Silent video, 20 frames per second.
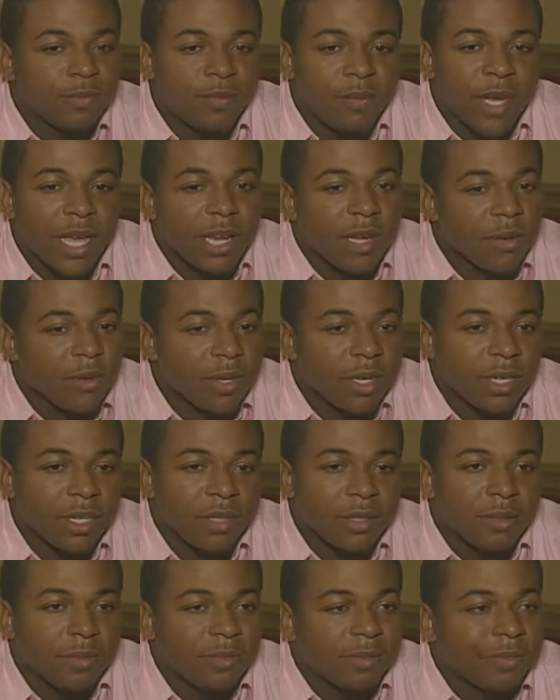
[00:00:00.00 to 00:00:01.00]
Anywhere,
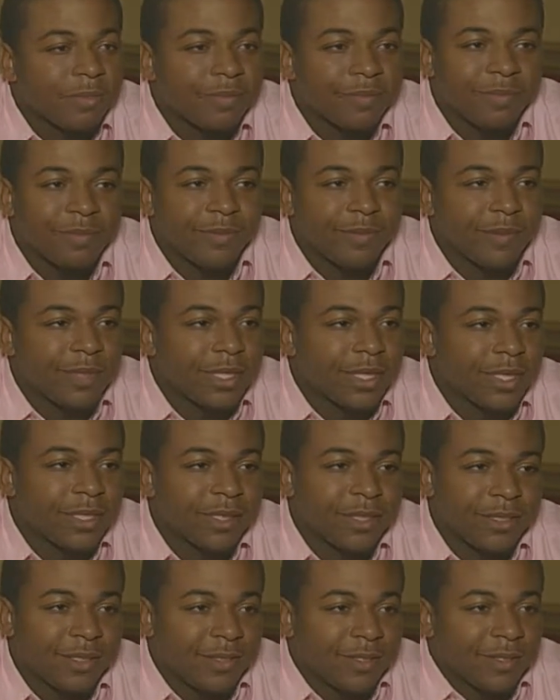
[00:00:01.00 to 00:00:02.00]

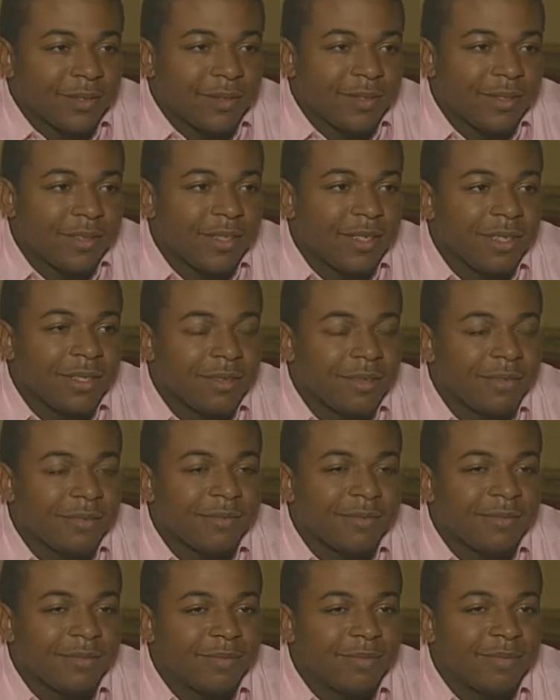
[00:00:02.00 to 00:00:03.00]
just
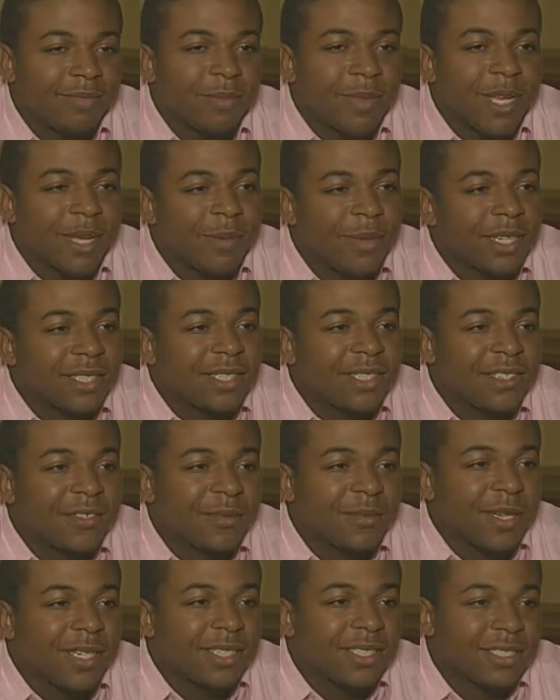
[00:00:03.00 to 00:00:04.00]
being myself,
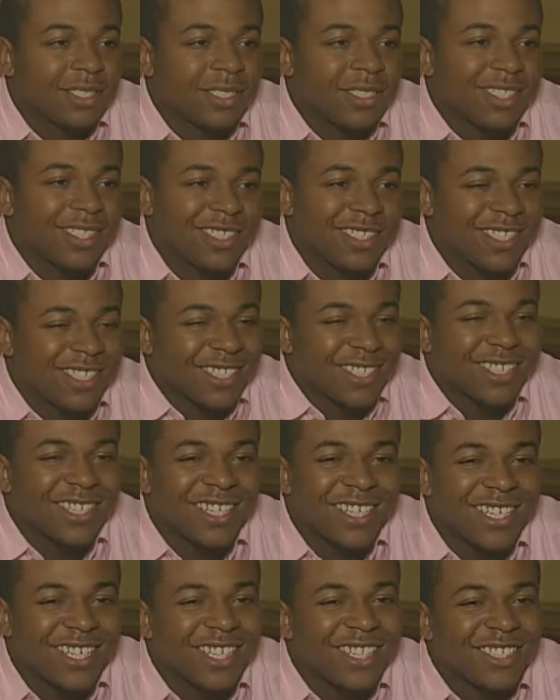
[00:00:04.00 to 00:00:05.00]
basically.
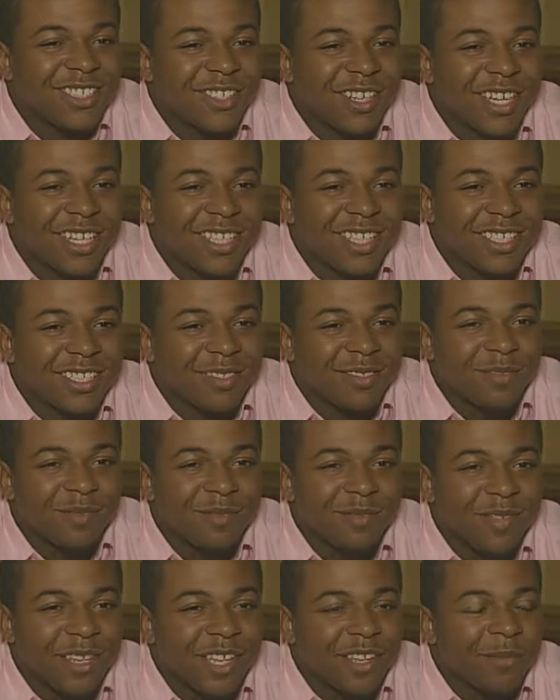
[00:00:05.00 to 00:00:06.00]
Trying to
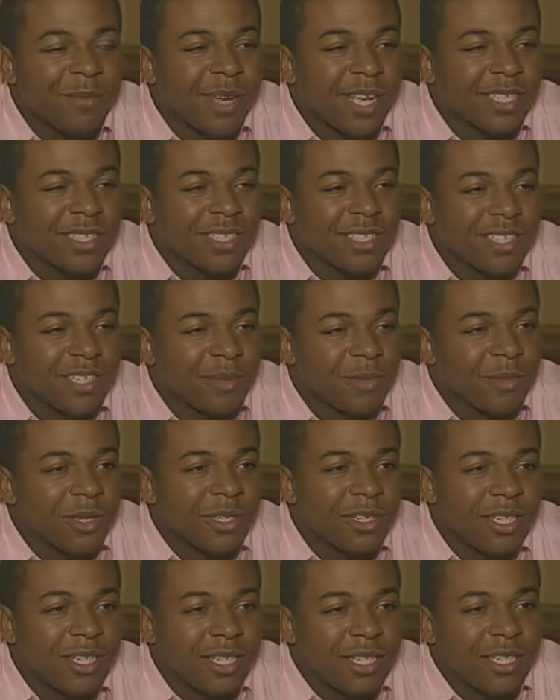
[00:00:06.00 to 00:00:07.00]
give back to the
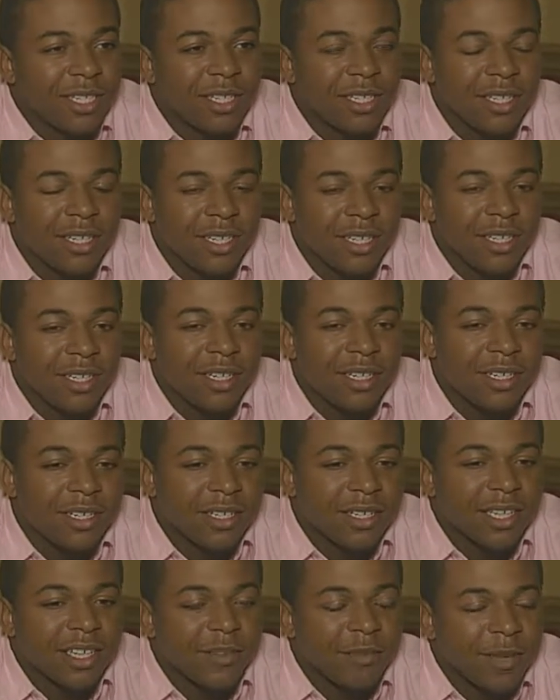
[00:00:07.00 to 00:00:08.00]
community,
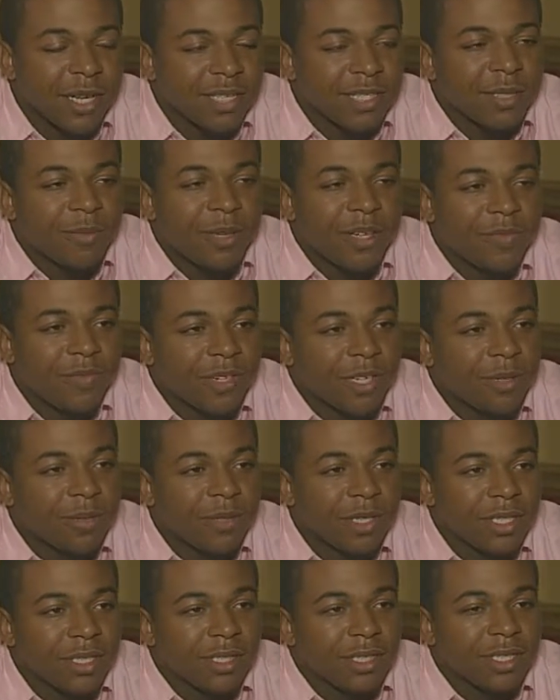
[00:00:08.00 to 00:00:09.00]
give back to my
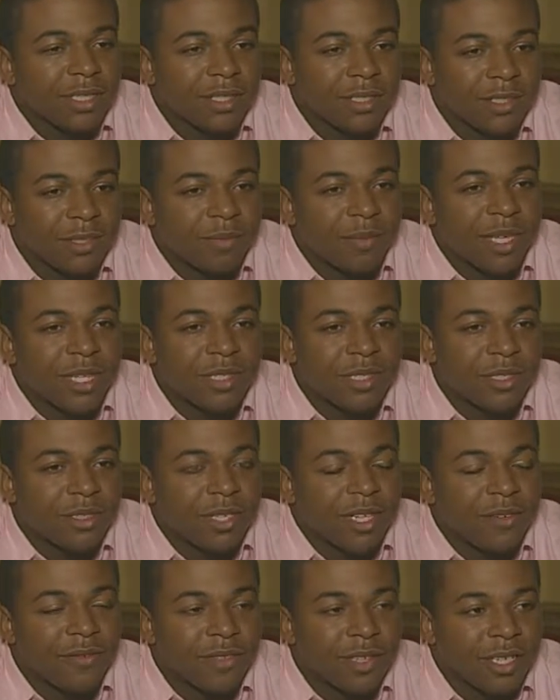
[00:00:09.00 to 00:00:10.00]
family, and just make sure
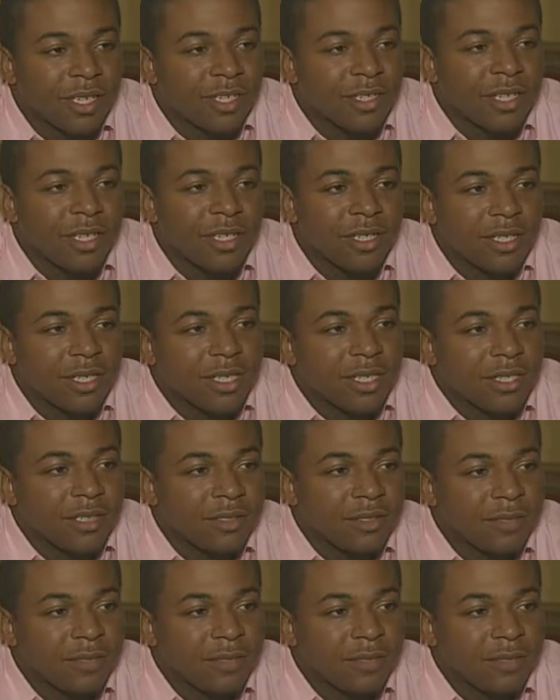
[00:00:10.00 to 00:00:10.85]
everything's all good.